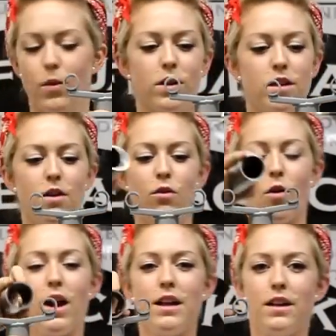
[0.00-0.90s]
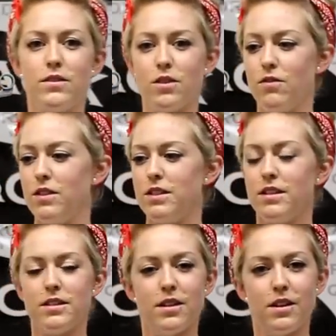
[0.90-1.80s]
works on a variety of
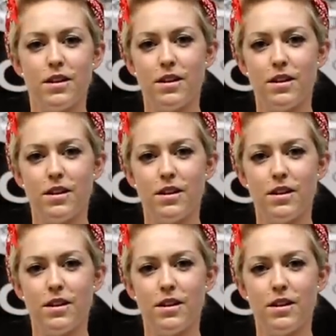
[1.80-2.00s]
surfaces.